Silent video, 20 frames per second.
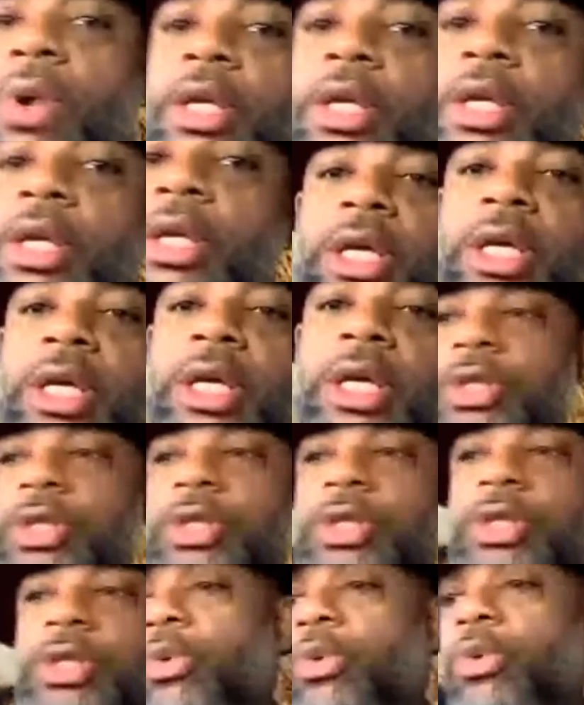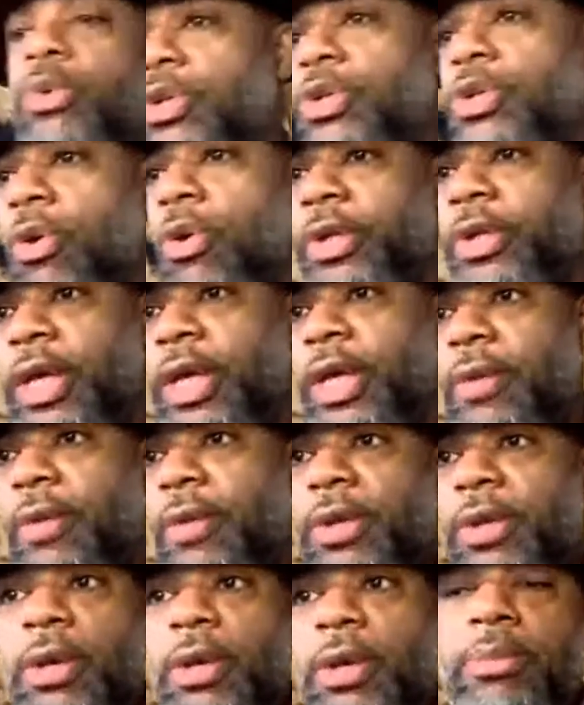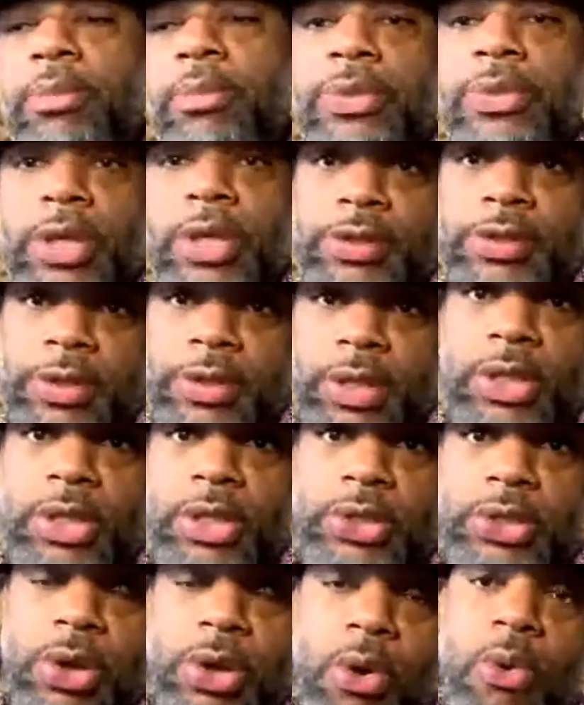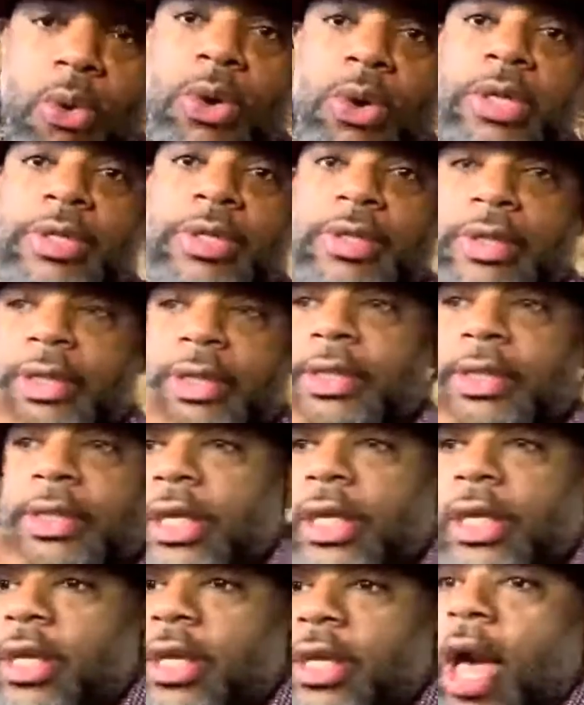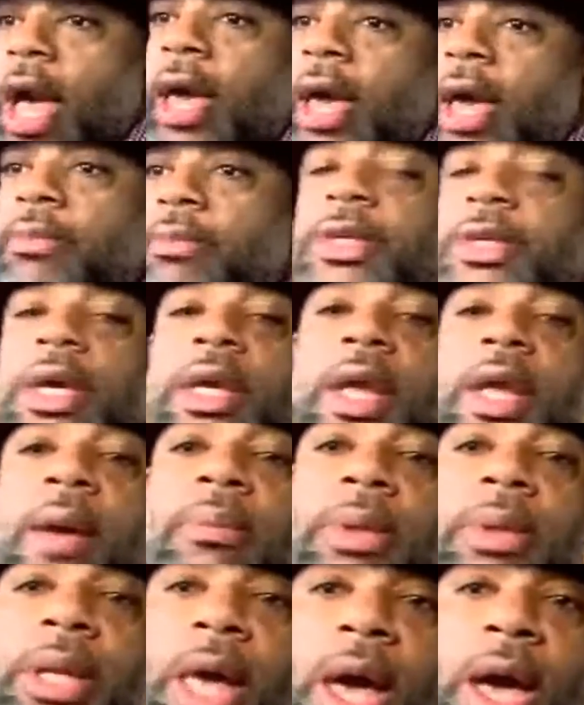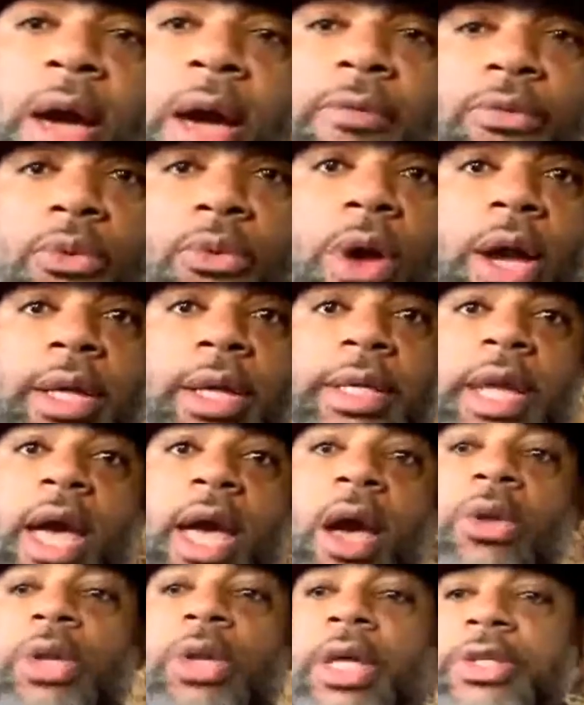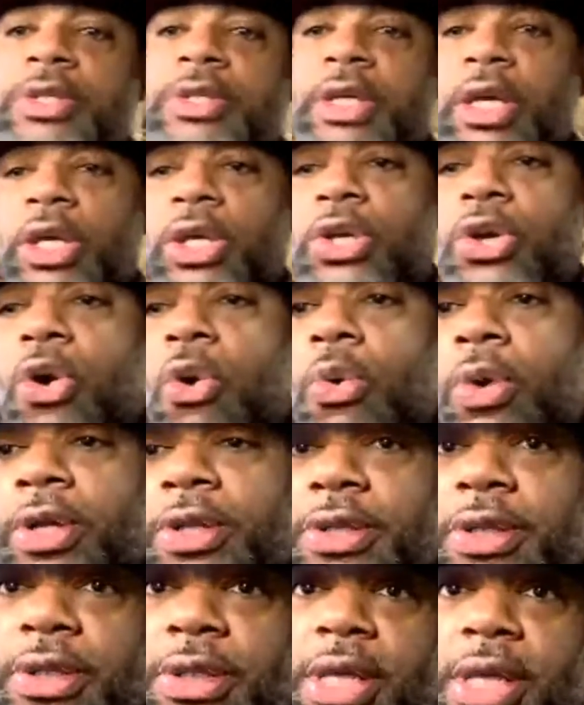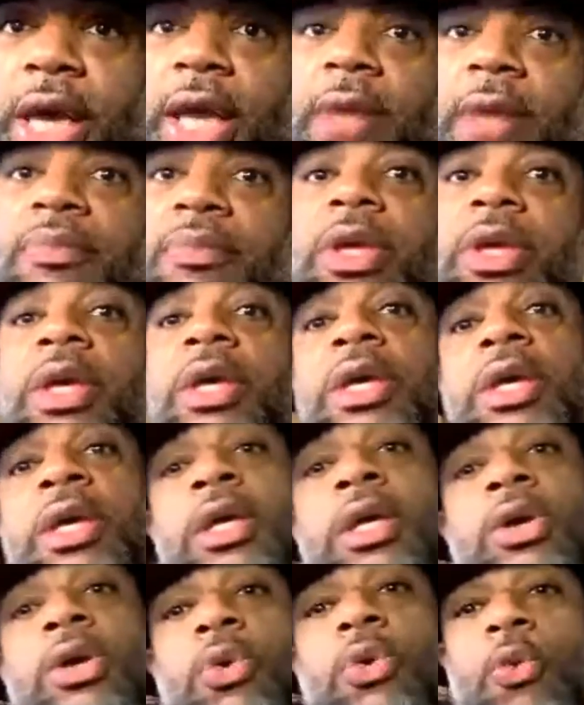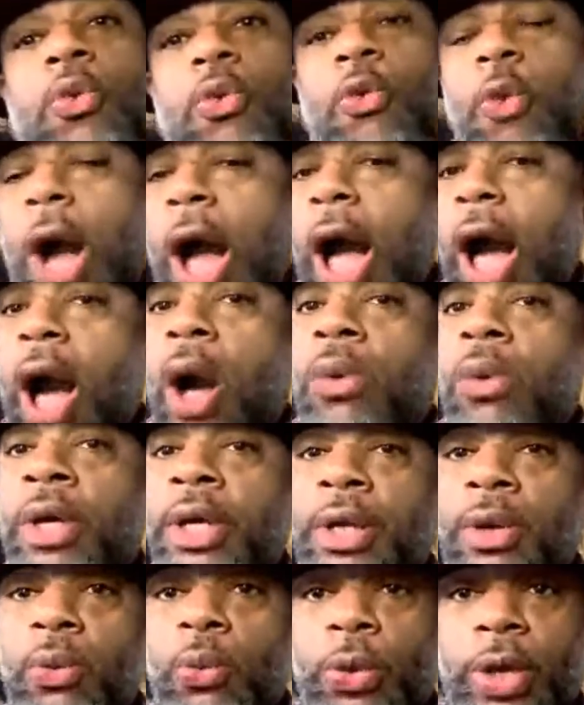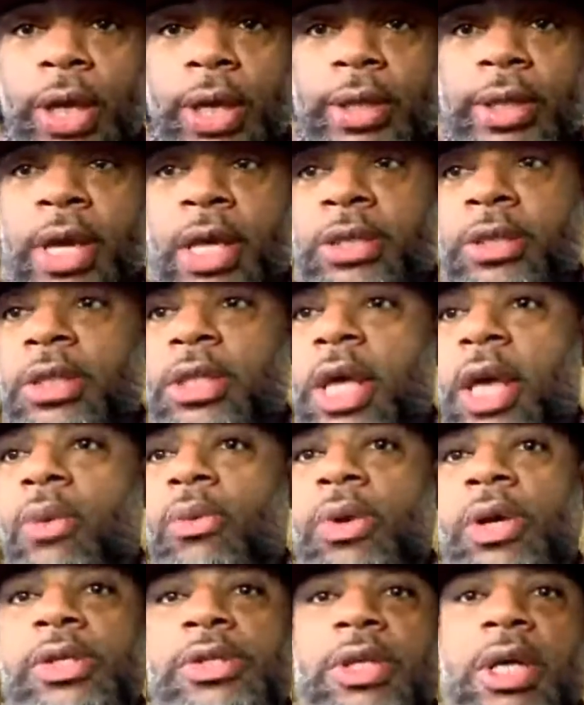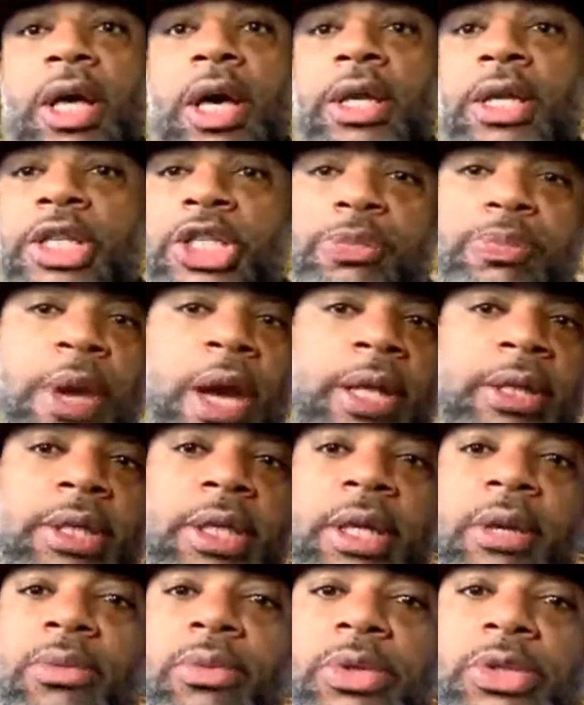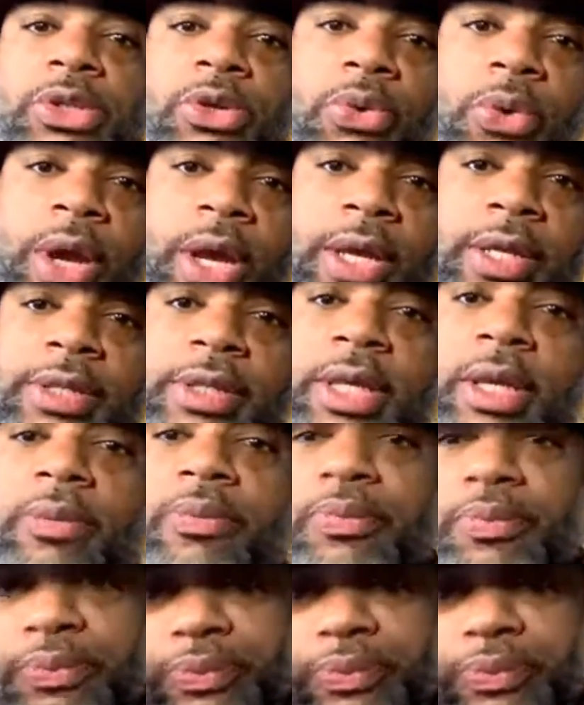to get what you're going to get. But this is Lawrence D. Adams, and I'm live right now. Let's get going today. Wow, what a week. Yesterday was unexpected. It was crazy